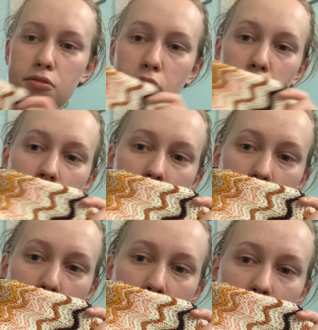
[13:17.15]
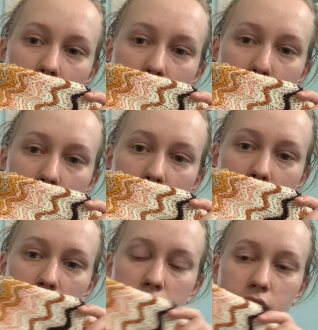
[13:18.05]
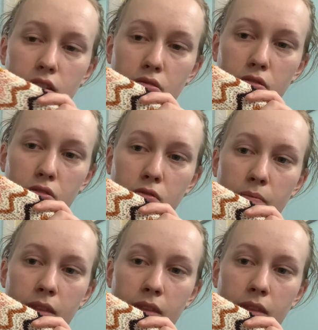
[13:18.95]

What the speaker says: holes a little bit and make it less see-through.